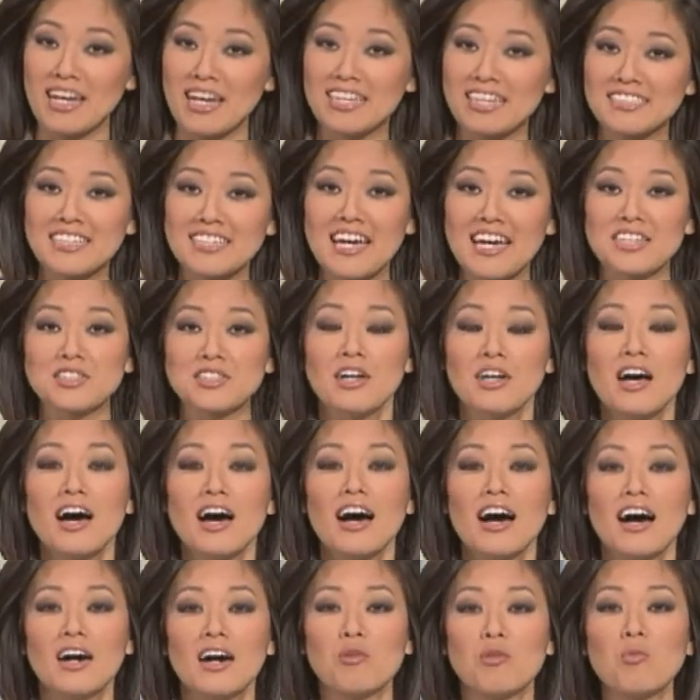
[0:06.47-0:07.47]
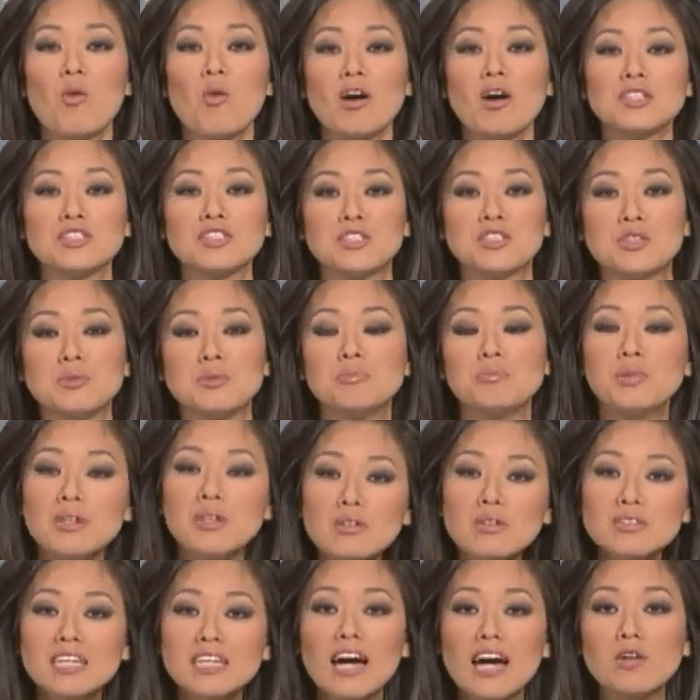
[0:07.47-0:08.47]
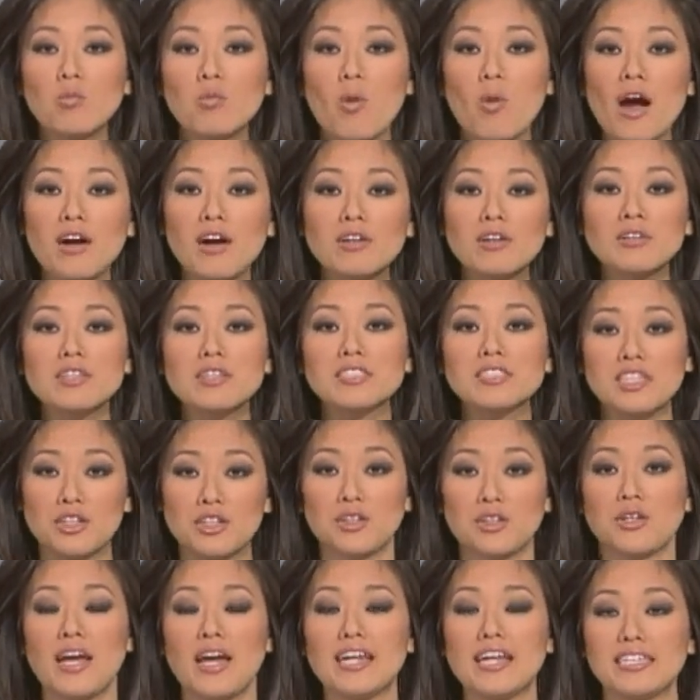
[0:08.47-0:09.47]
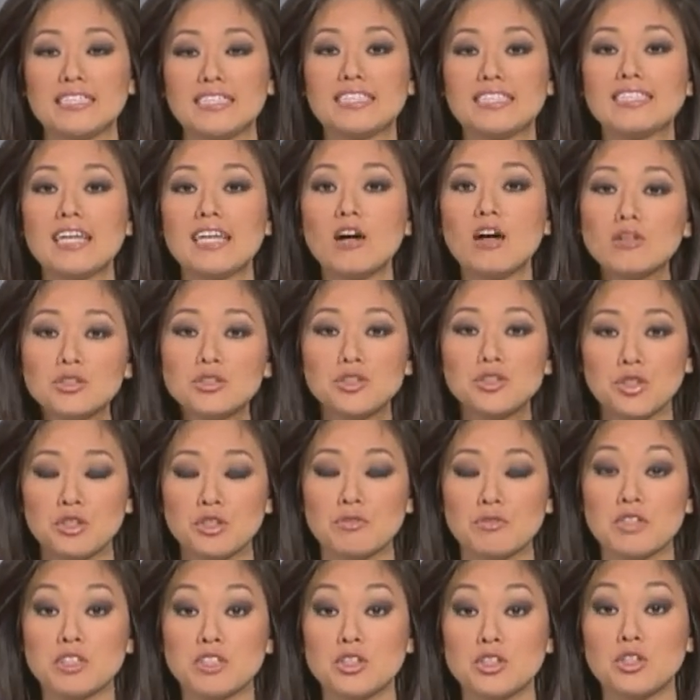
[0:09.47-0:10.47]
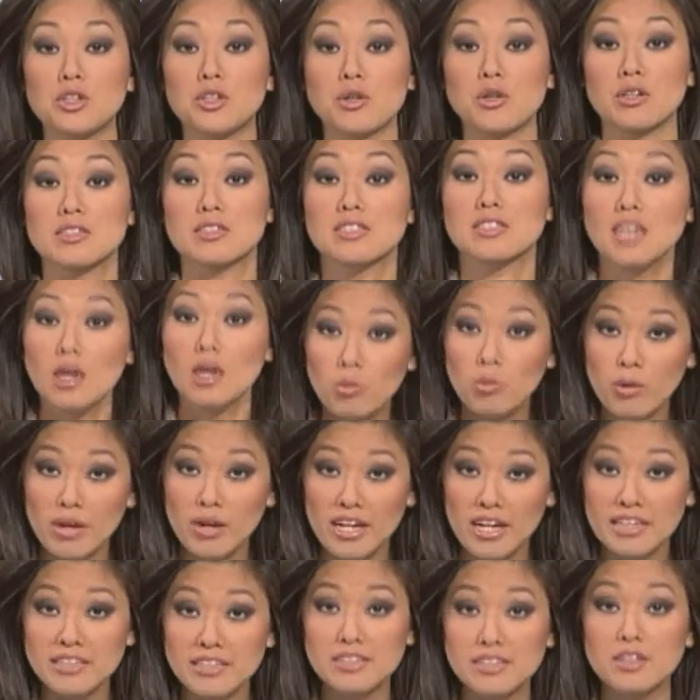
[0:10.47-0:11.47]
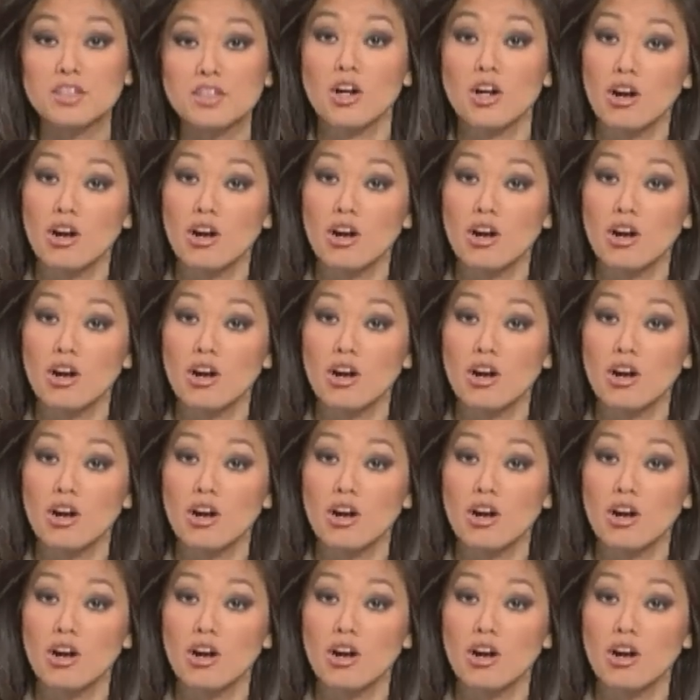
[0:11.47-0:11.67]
My next guest wants to build out wireless internet and cell service in New York subways,